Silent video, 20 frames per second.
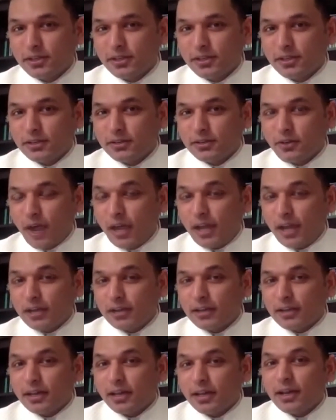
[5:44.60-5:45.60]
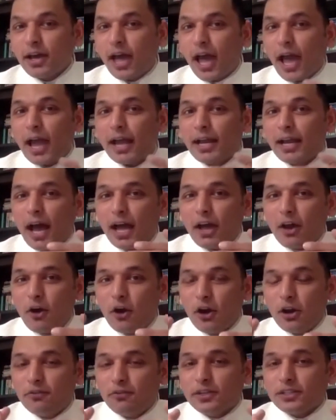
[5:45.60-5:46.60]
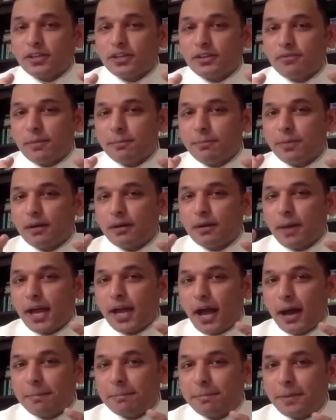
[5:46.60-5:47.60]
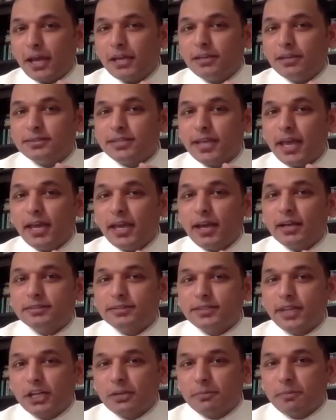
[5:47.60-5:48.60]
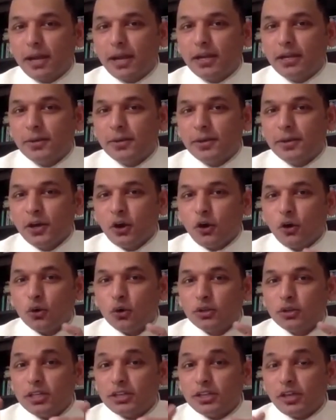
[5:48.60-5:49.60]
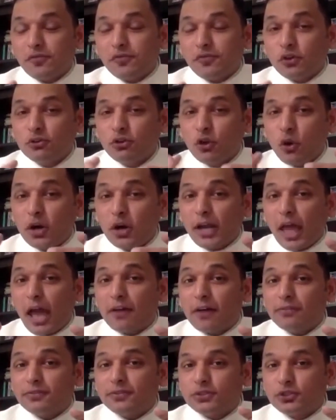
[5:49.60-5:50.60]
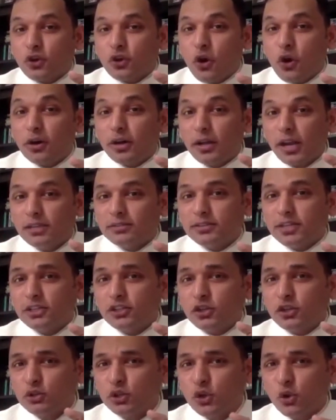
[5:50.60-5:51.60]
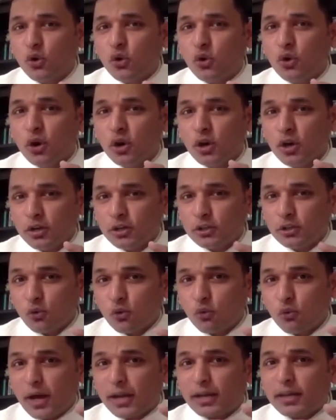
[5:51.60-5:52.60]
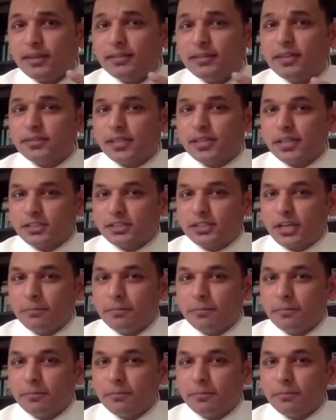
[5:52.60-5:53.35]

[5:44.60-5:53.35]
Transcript: right? And I always remember my upline saying a statement, Udit, if you don't have strong reason to work in the system,